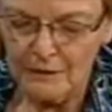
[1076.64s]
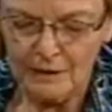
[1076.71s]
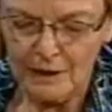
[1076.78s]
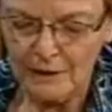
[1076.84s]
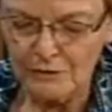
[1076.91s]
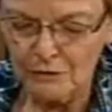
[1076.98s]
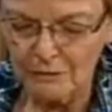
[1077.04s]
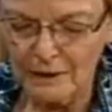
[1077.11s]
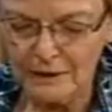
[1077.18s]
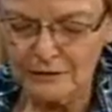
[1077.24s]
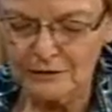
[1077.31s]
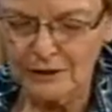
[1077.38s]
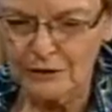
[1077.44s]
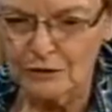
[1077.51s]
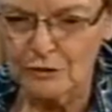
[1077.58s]
I do want to
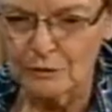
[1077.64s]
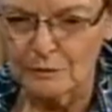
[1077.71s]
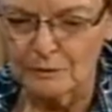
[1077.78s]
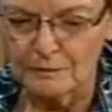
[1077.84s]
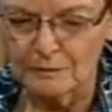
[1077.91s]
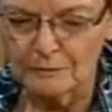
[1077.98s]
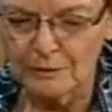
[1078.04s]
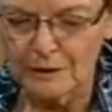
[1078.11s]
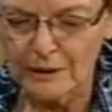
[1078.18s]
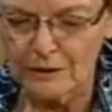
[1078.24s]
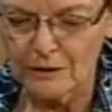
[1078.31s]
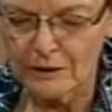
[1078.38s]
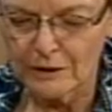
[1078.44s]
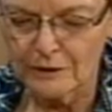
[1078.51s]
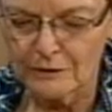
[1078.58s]
say too, for our
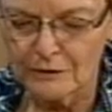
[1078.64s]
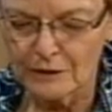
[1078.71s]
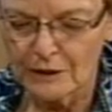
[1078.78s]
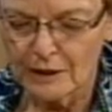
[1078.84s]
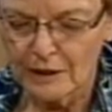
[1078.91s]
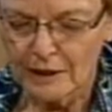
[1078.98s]
audience,